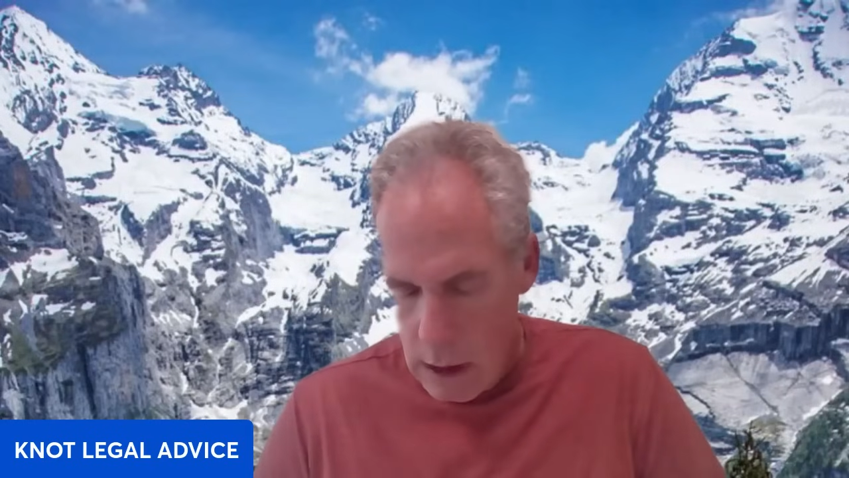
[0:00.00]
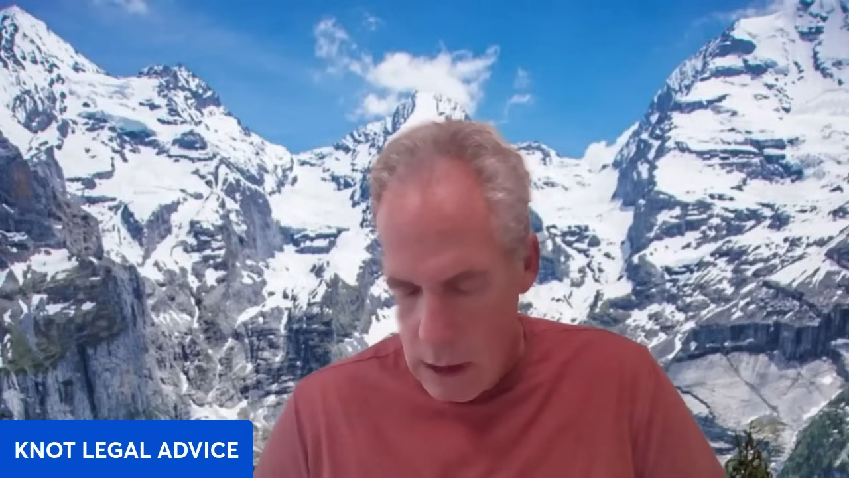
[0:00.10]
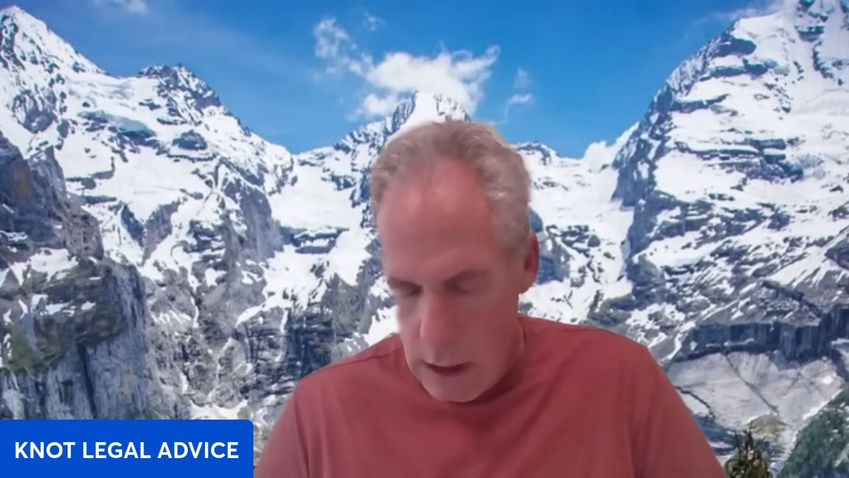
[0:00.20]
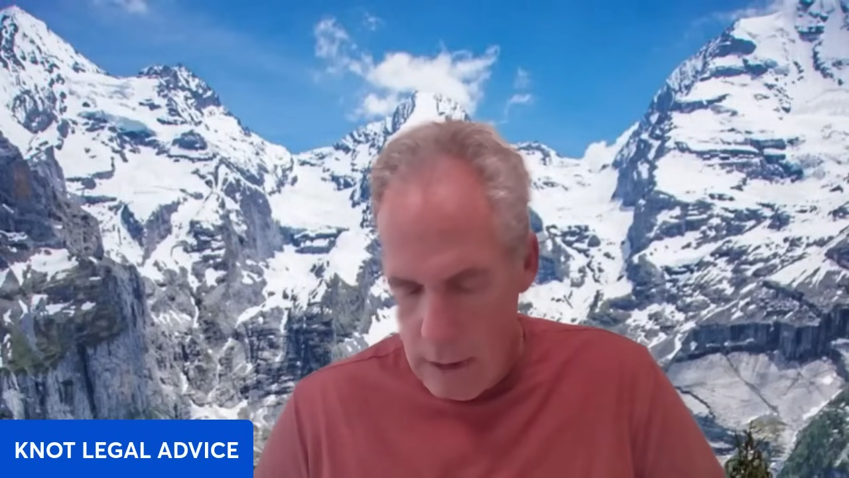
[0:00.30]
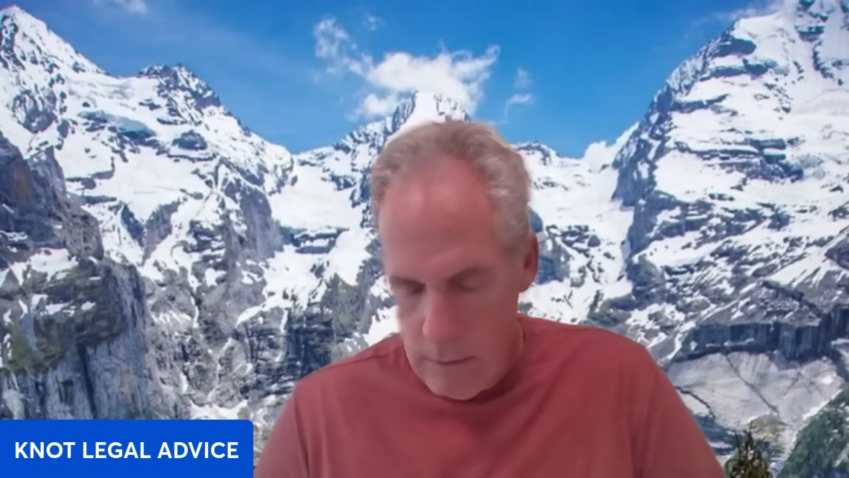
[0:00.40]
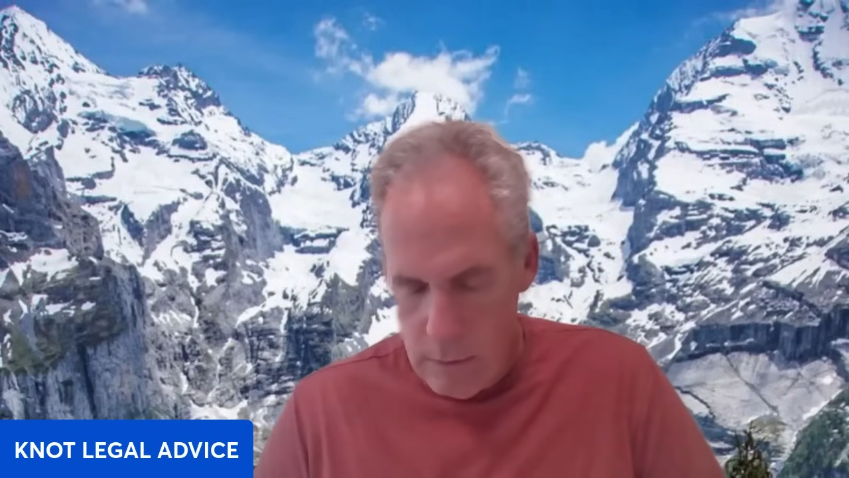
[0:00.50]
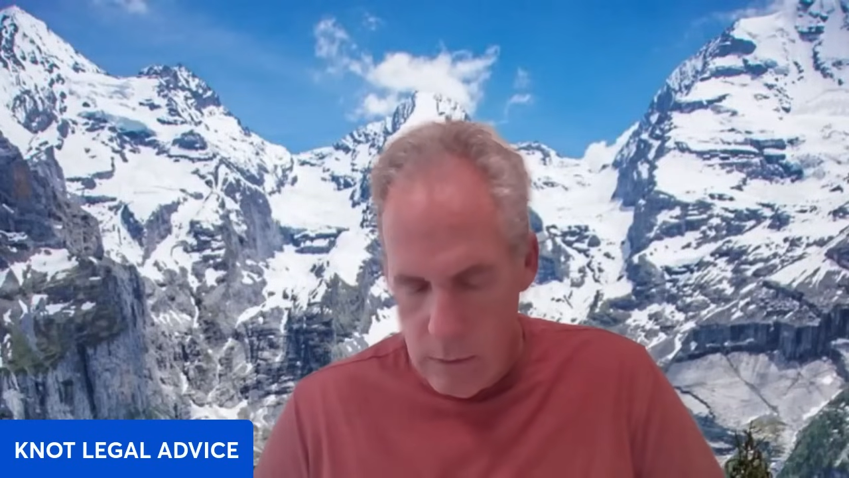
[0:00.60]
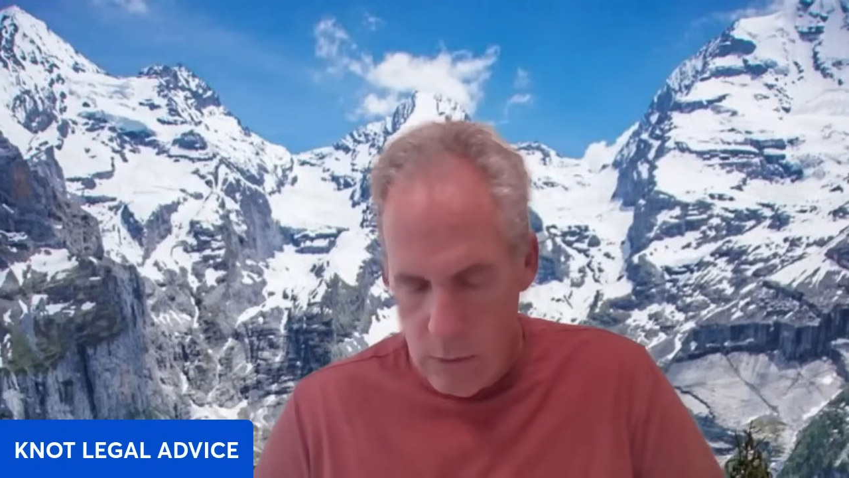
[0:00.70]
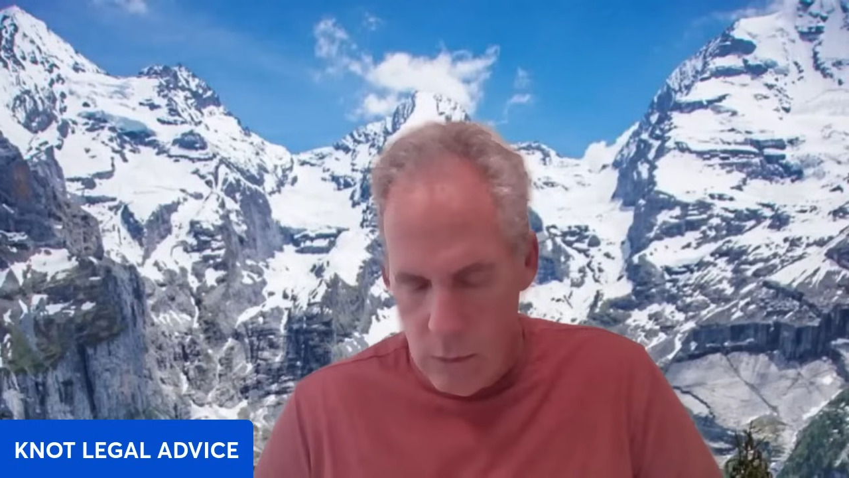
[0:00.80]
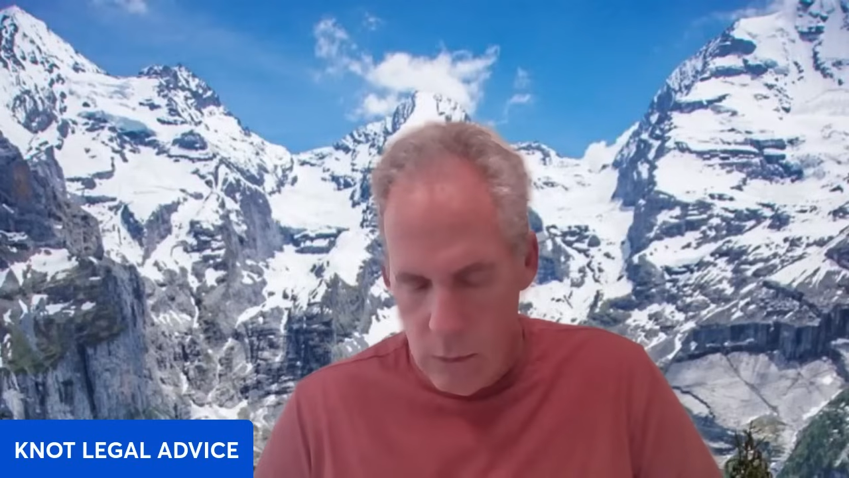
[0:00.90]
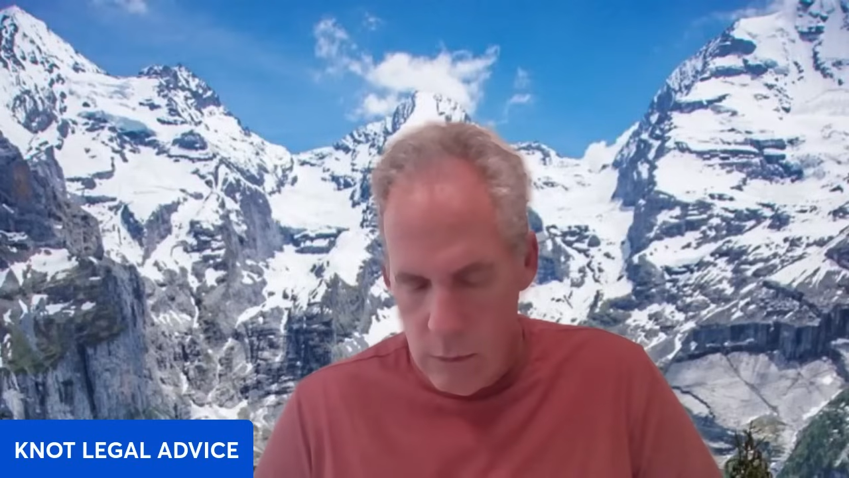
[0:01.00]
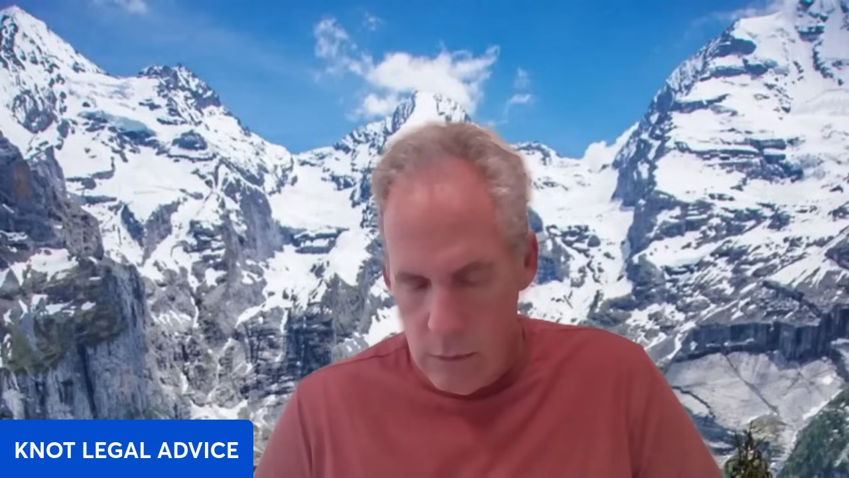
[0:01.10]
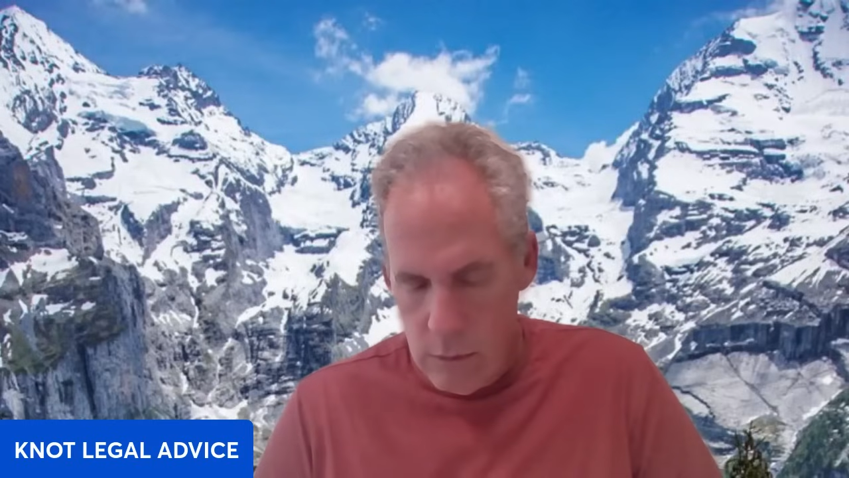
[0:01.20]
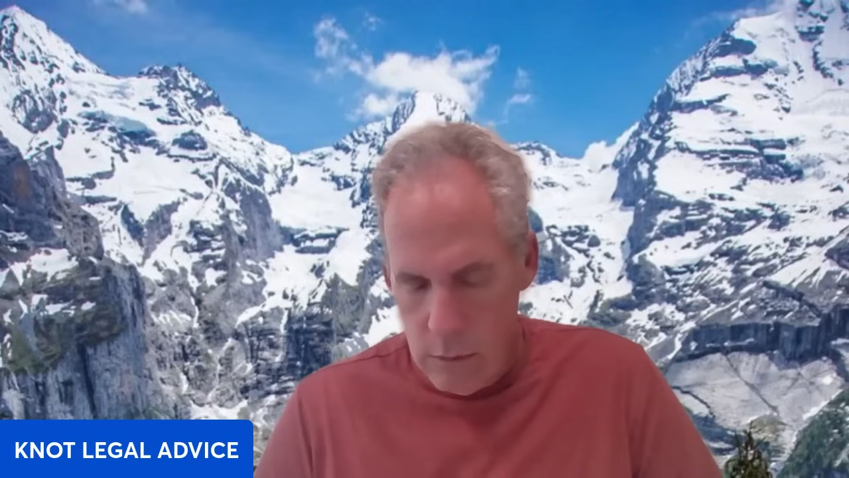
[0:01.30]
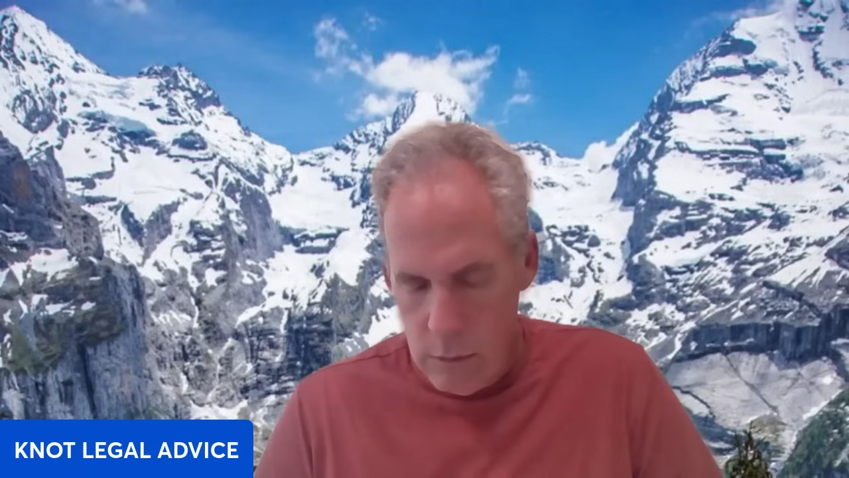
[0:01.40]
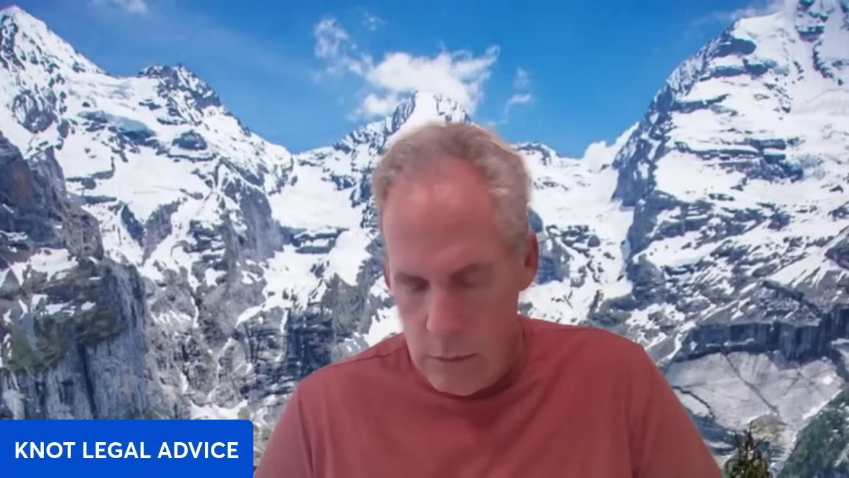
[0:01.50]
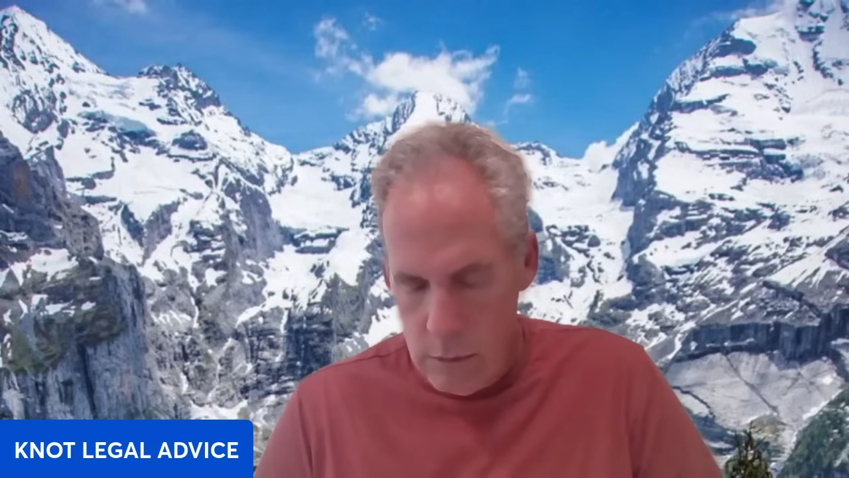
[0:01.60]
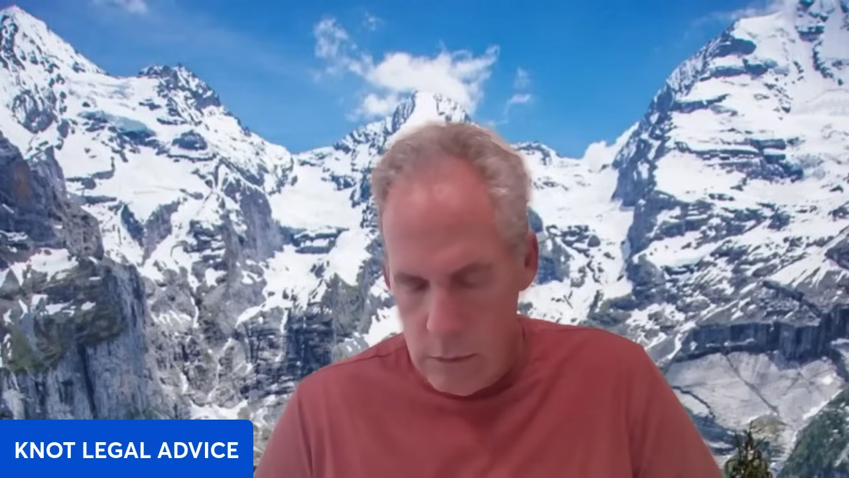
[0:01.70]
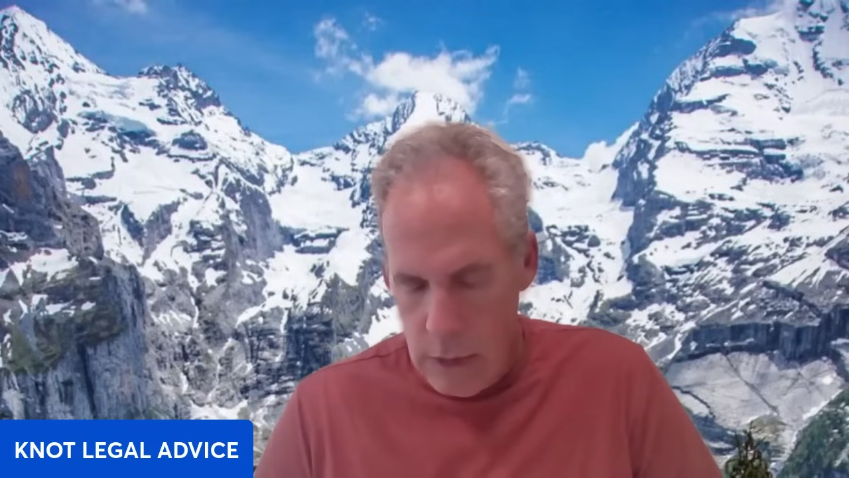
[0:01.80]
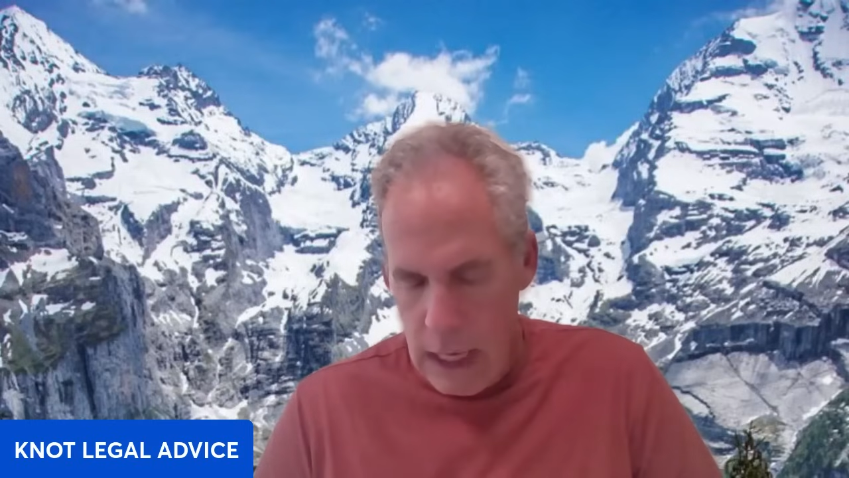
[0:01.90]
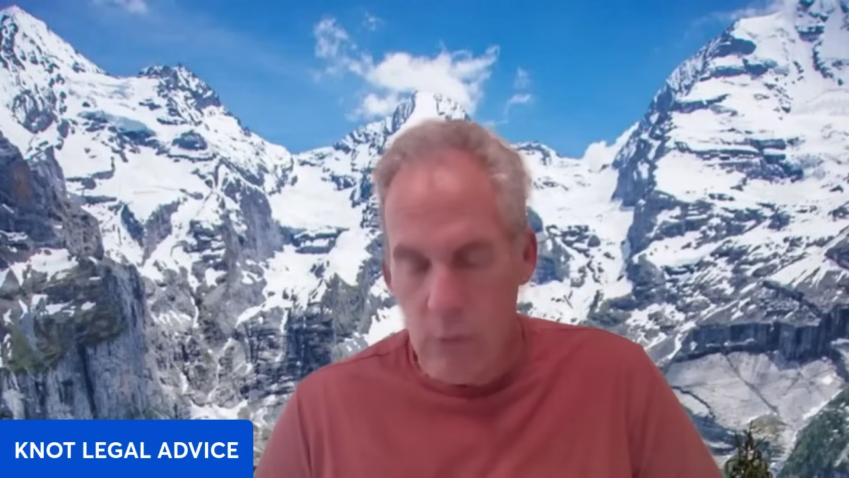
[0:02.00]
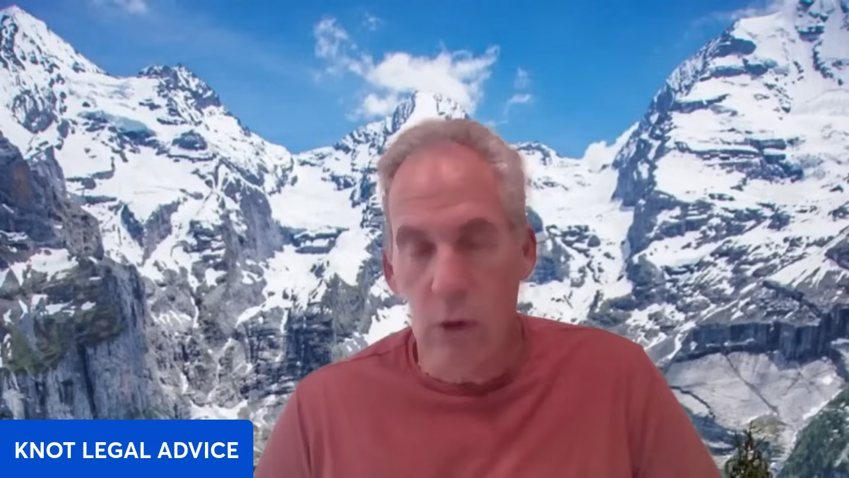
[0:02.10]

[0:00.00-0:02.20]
Um, and